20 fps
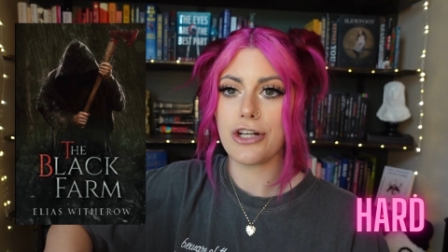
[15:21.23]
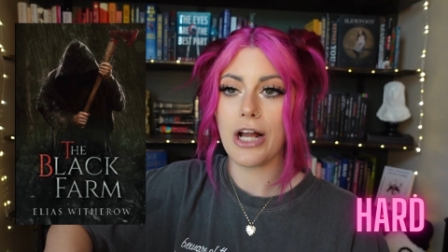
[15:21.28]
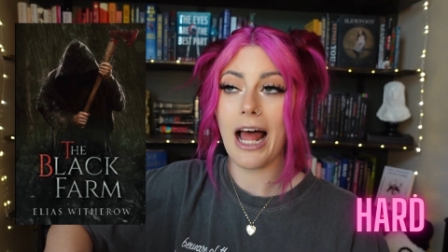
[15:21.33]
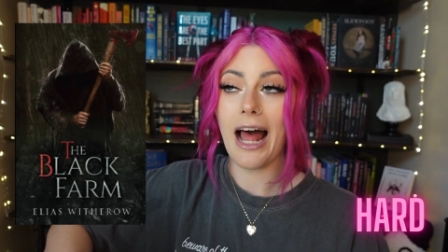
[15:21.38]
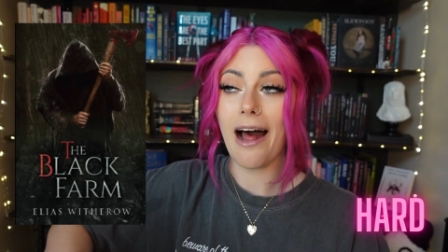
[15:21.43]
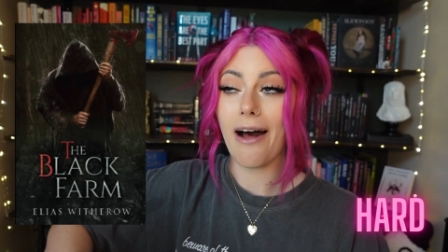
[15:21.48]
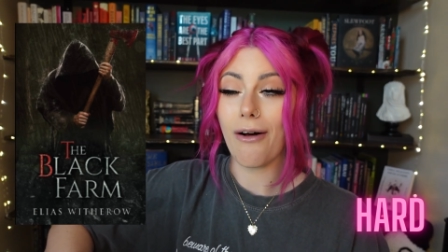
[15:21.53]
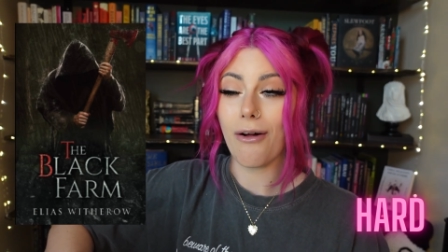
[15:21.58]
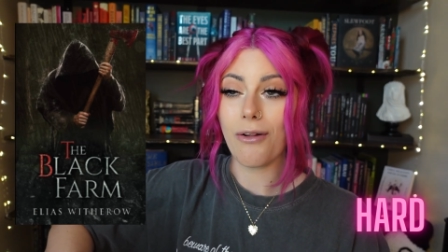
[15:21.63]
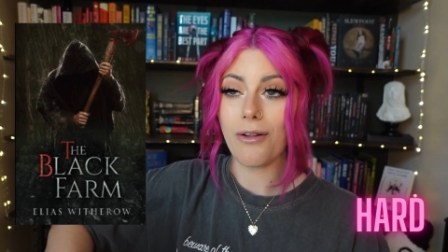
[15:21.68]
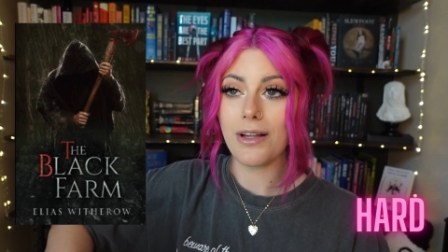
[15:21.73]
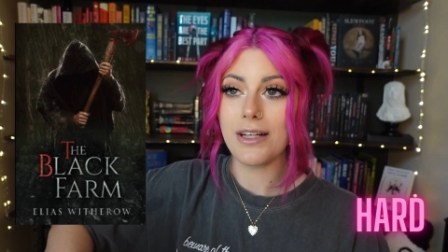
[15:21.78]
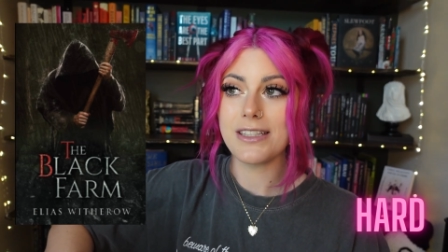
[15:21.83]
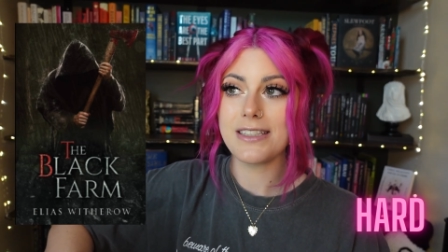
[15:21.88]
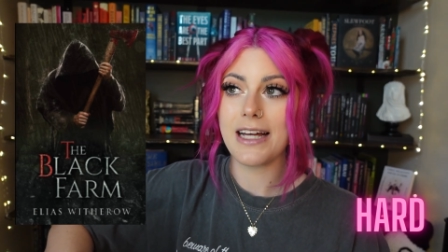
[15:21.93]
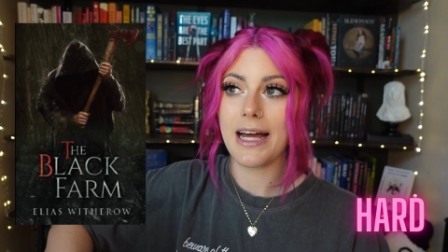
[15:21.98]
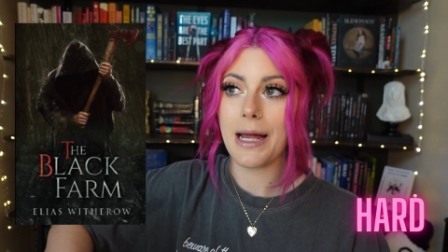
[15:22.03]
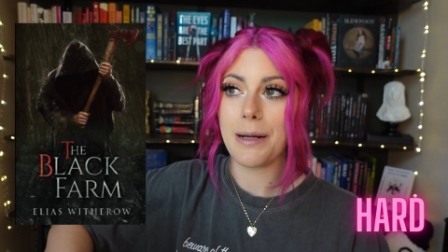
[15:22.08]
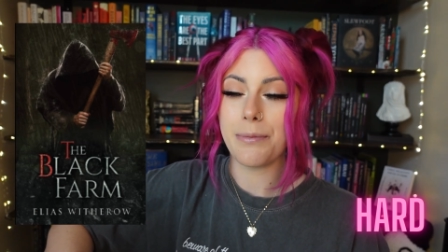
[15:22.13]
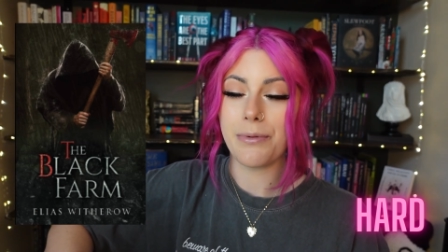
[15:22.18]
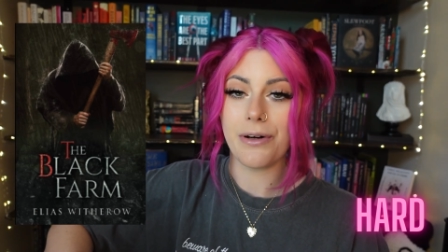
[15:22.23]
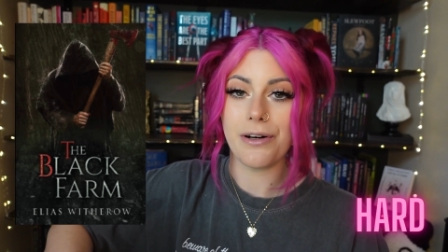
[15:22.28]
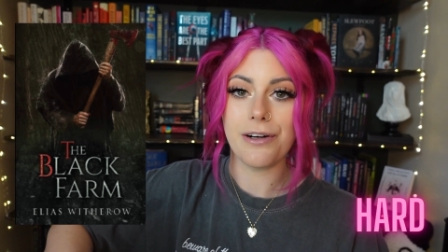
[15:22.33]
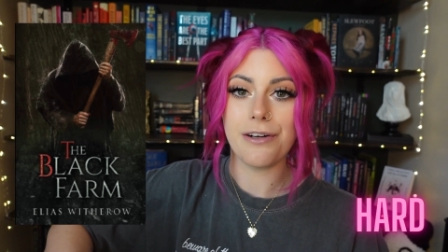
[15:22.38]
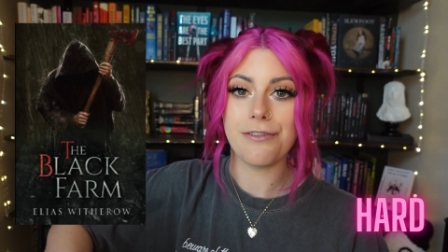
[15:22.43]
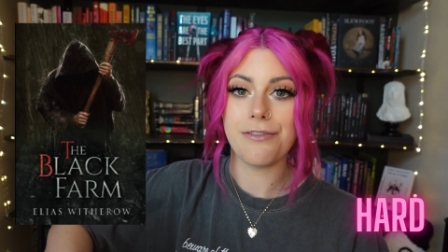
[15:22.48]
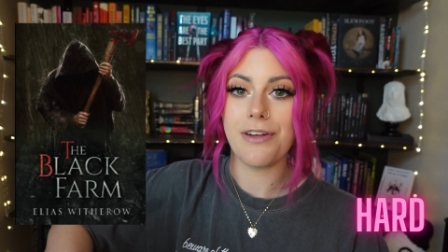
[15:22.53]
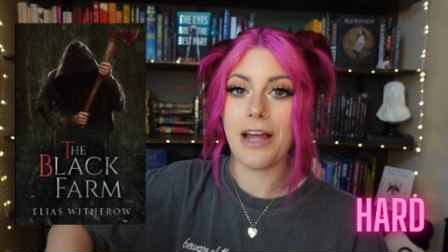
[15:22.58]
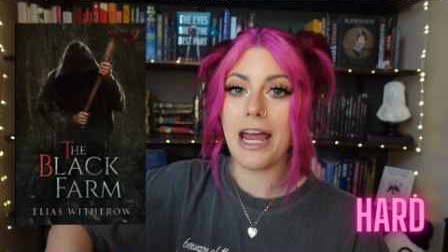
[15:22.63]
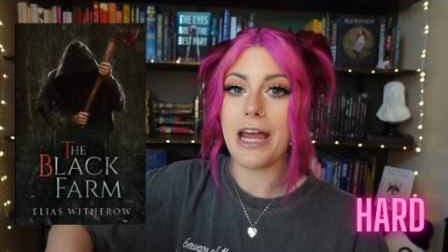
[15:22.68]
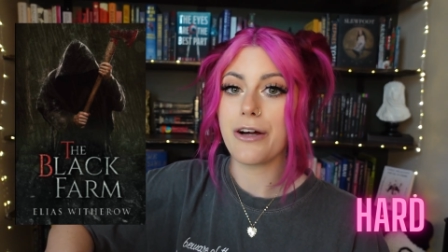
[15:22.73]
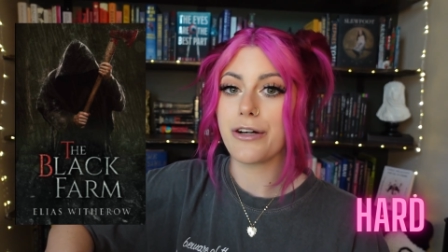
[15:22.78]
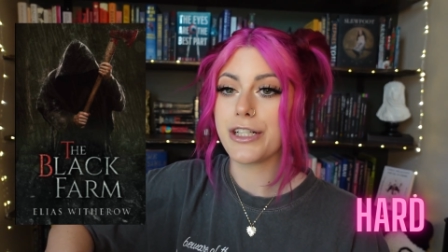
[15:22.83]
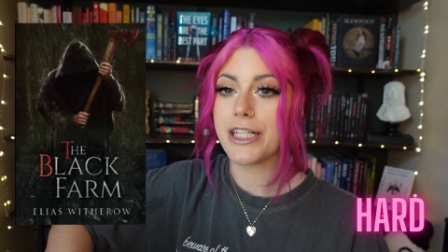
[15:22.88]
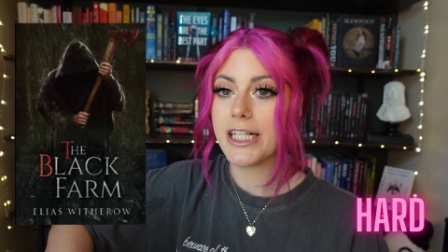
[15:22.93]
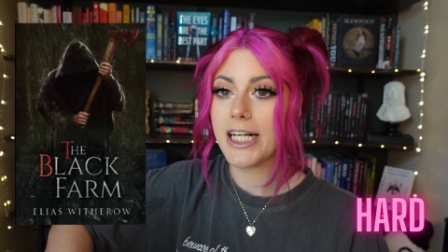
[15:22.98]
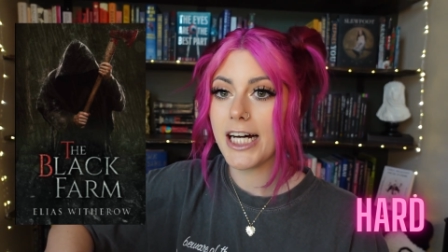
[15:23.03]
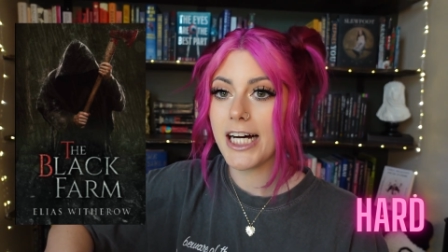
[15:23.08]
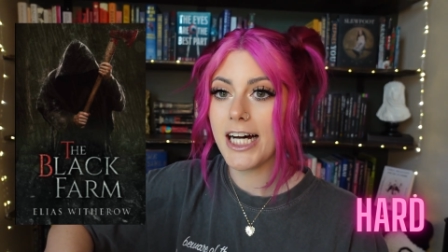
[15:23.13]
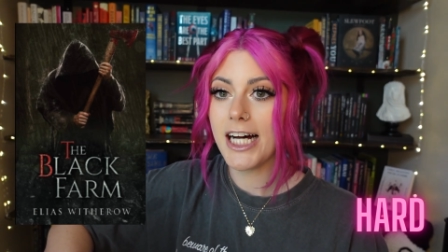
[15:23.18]
hell type of
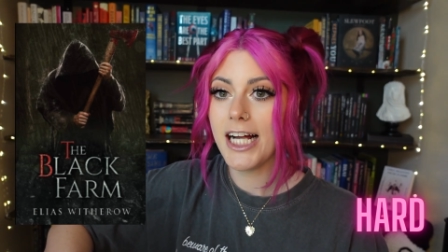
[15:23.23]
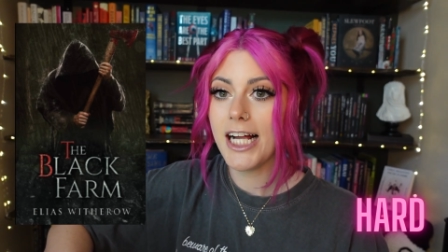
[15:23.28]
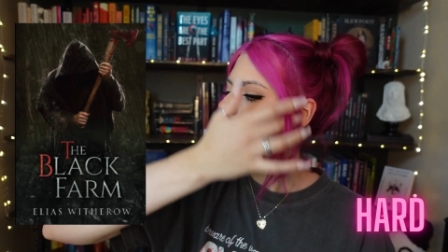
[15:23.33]
area,